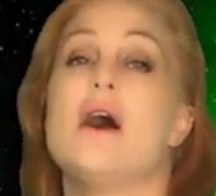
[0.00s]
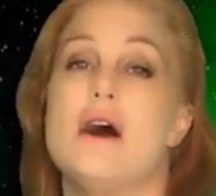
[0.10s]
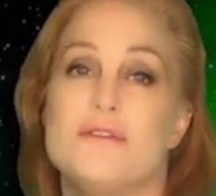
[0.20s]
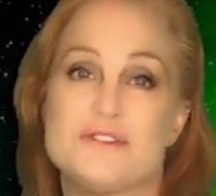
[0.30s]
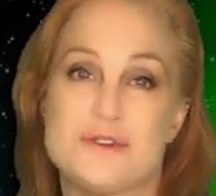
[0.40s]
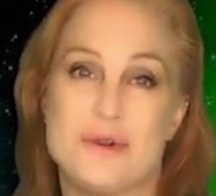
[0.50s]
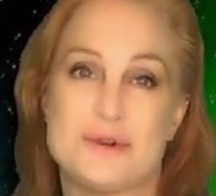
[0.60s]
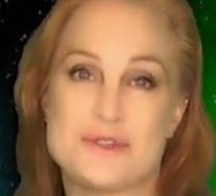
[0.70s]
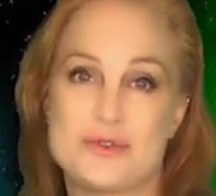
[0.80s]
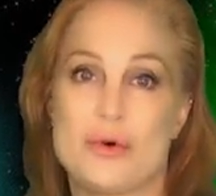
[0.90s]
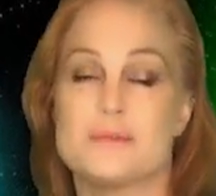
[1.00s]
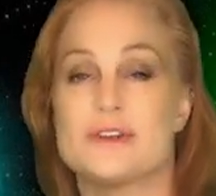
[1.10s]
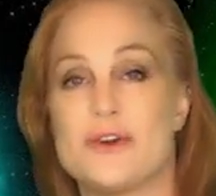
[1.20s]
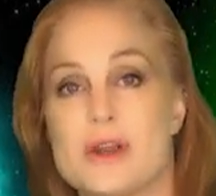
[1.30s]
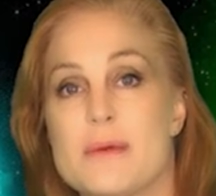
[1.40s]
of solar storms
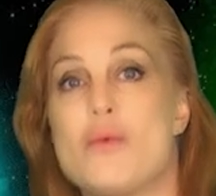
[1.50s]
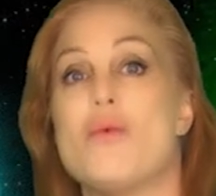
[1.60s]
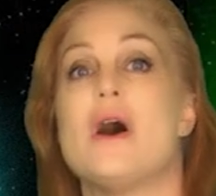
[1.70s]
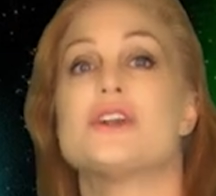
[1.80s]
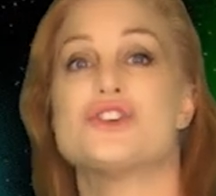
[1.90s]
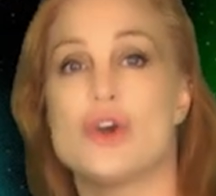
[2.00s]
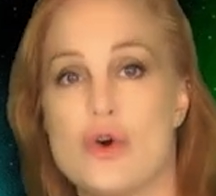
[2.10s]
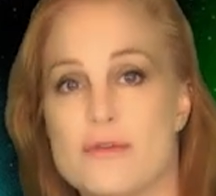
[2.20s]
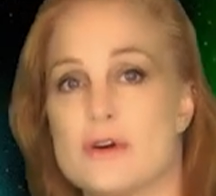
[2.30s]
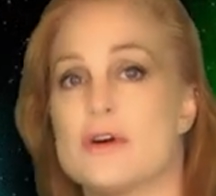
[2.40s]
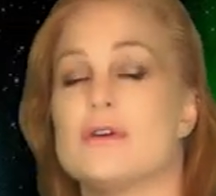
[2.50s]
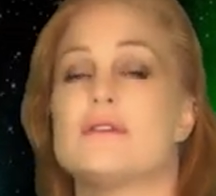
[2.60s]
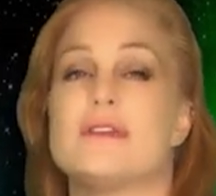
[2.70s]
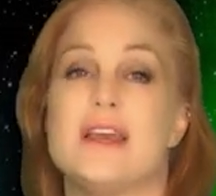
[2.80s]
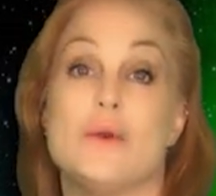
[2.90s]
that are going to be washing over
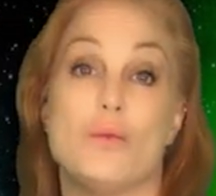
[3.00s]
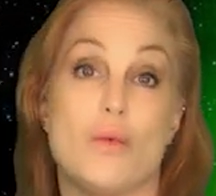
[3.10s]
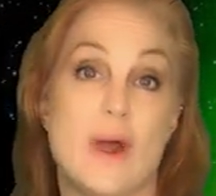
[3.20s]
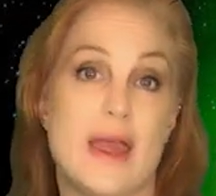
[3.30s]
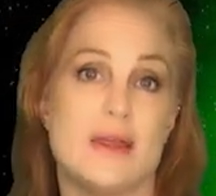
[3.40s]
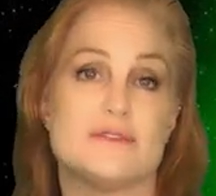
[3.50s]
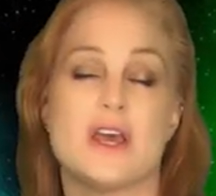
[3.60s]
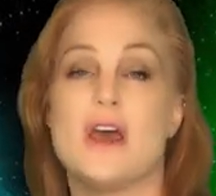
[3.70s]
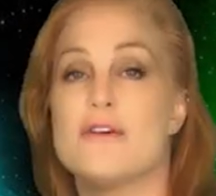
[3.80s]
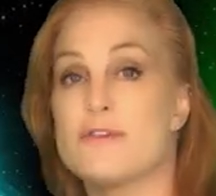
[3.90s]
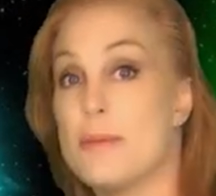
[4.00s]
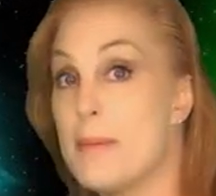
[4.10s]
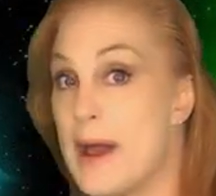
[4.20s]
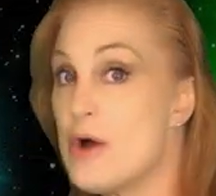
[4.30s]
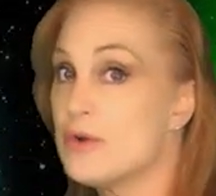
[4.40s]
Earth in waves from
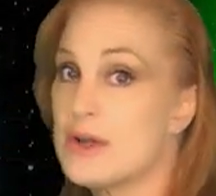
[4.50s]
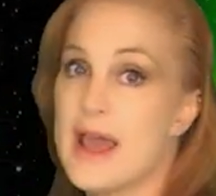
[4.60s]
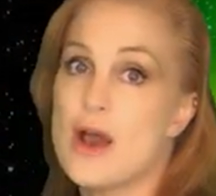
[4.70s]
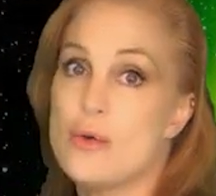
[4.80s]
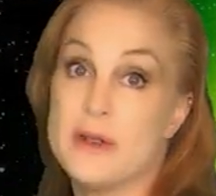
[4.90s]
about now,